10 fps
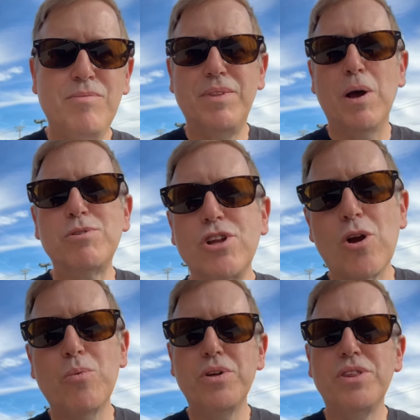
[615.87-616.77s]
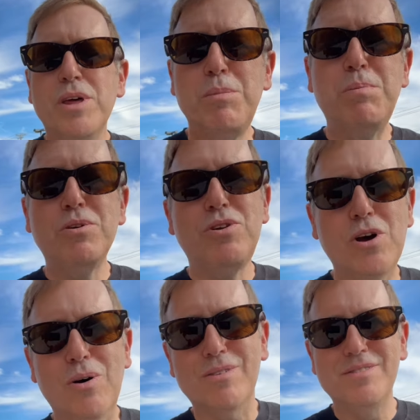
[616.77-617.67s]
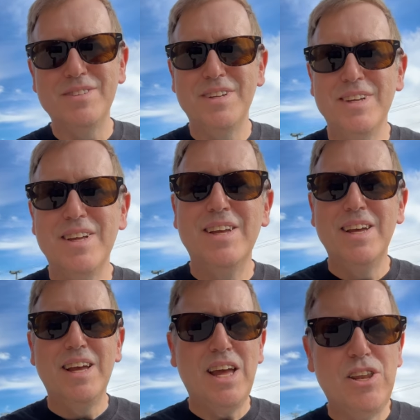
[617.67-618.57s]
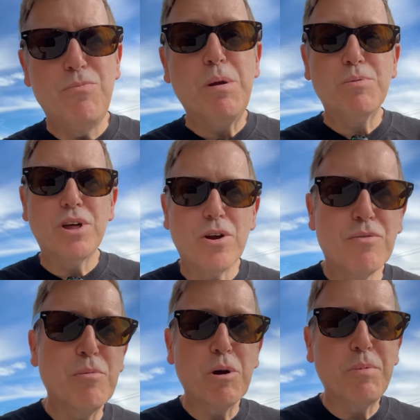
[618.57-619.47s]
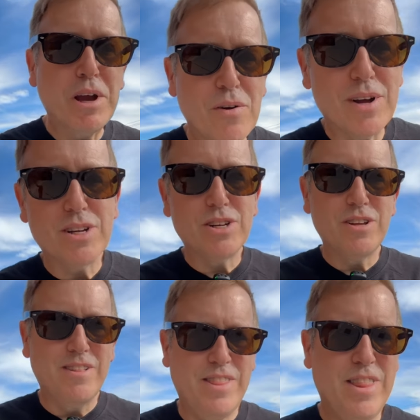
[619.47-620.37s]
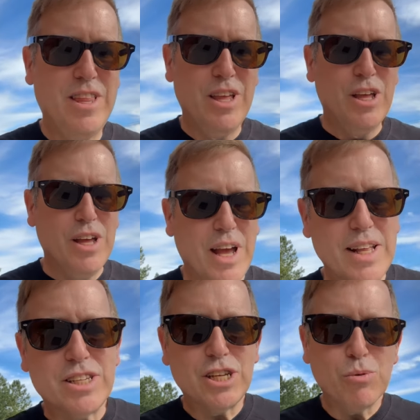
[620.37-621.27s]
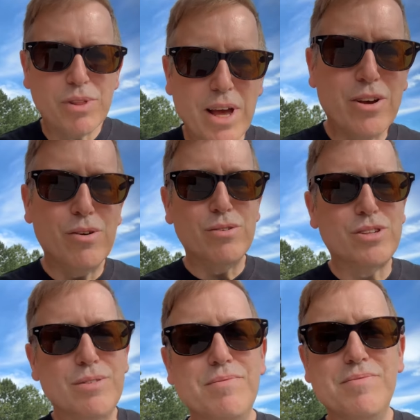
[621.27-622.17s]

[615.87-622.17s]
I would start with people you know and people that are from our parish and see where that goes.